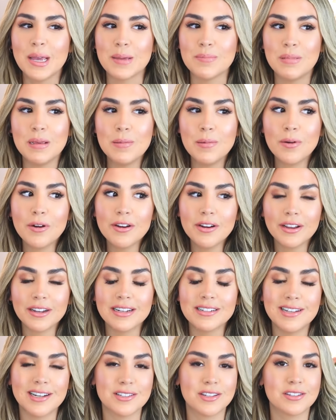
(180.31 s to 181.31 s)
and people aren't
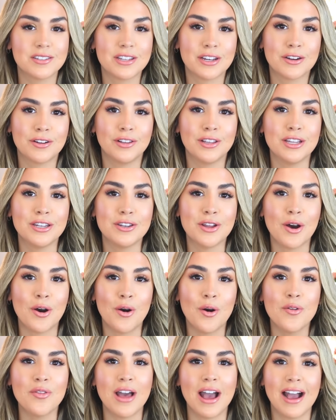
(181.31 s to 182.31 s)
gonna necessarily
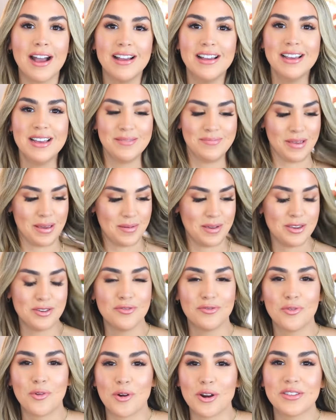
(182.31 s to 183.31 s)
know that maybe
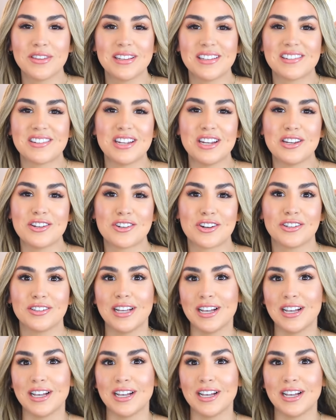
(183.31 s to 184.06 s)
you've worn this t-shirt